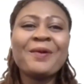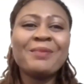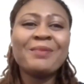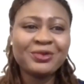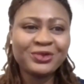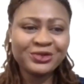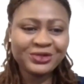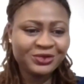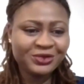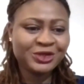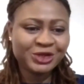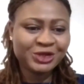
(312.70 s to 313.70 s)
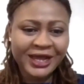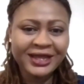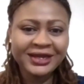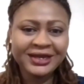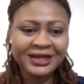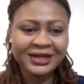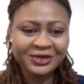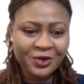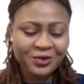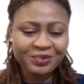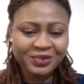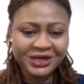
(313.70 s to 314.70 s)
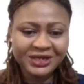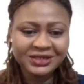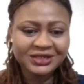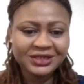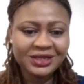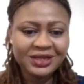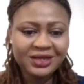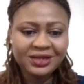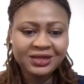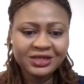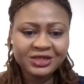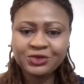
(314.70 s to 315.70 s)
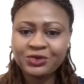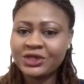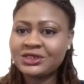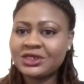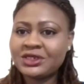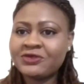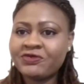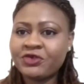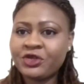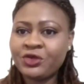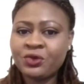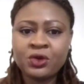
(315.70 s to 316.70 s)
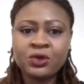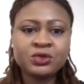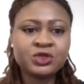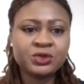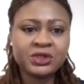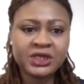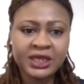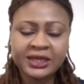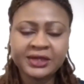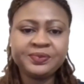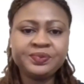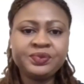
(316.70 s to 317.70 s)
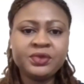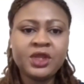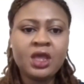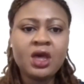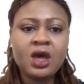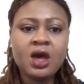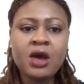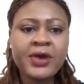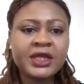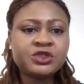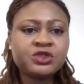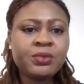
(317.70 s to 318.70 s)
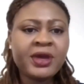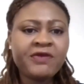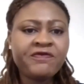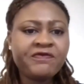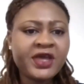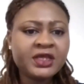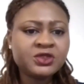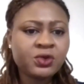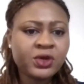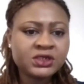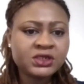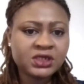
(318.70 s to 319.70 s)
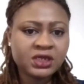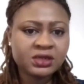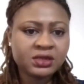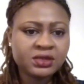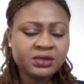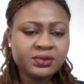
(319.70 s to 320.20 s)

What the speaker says: but we'll try and then complete these questions for you all today. All right, so my first question,